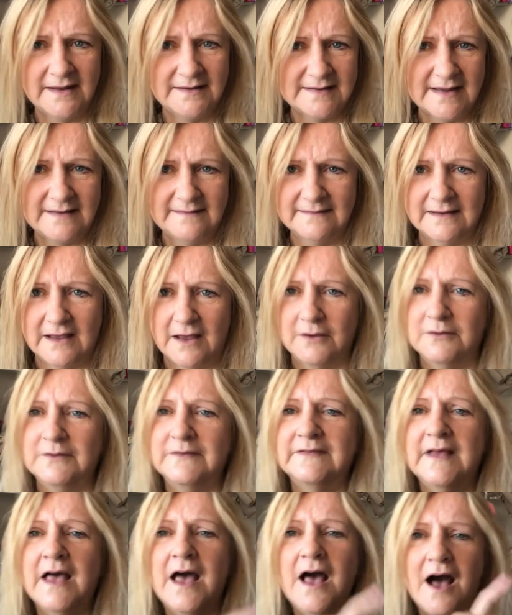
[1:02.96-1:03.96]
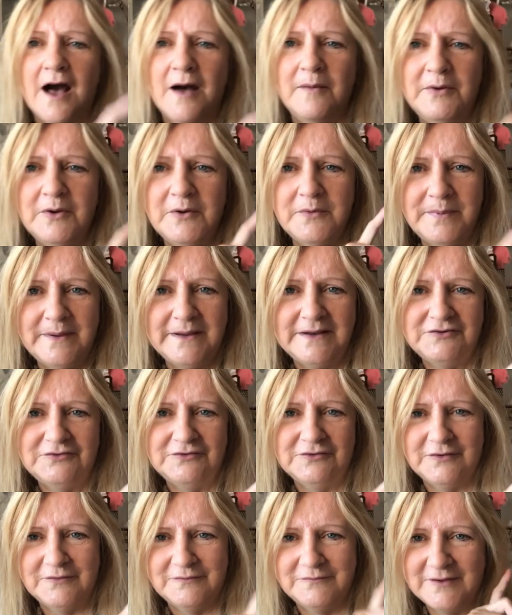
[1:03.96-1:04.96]
Tesco's. I'll put a
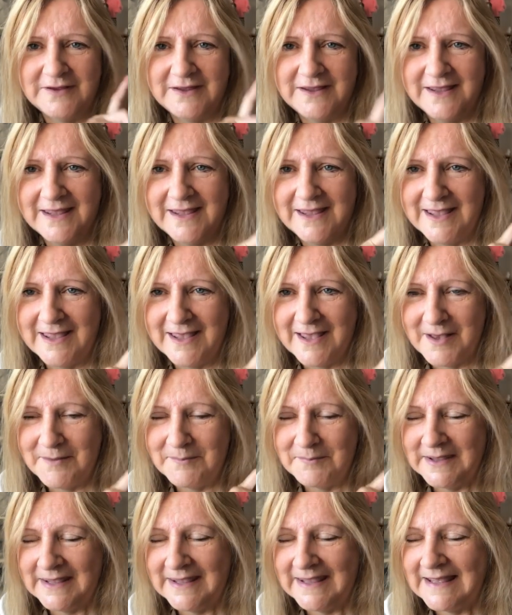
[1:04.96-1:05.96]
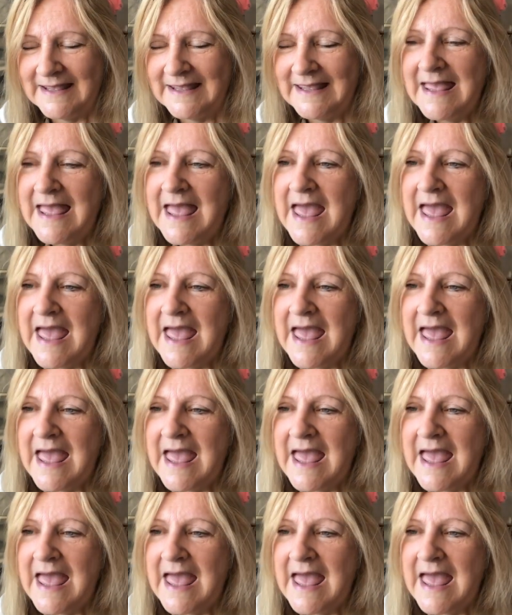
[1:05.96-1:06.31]
picture of it up here.